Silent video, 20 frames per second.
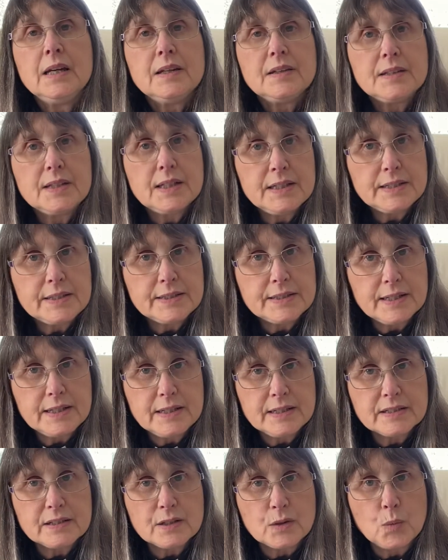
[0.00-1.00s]
This
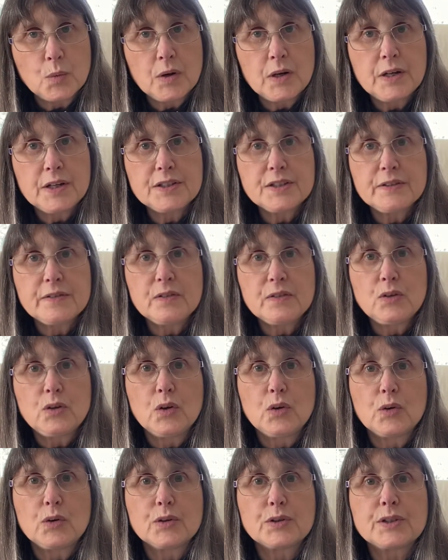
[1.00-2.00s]
is the word of the
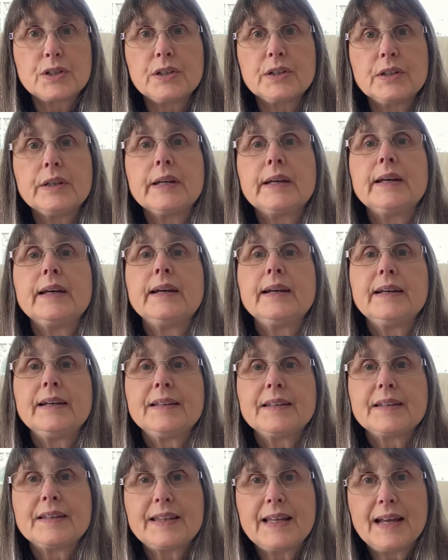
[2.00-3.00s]
Lord.
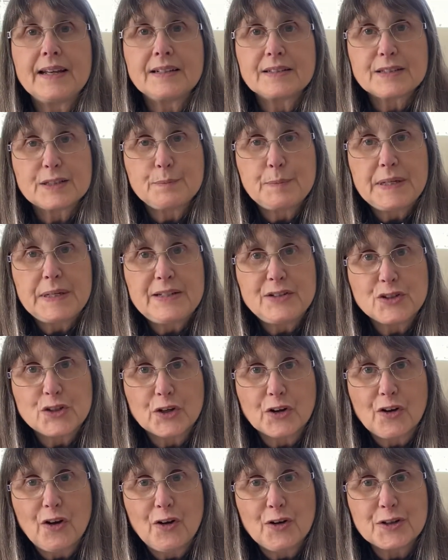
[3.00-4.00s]
Thanks be to
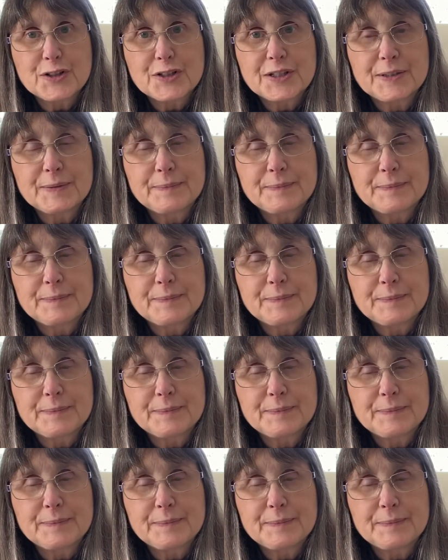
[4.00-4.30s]
God.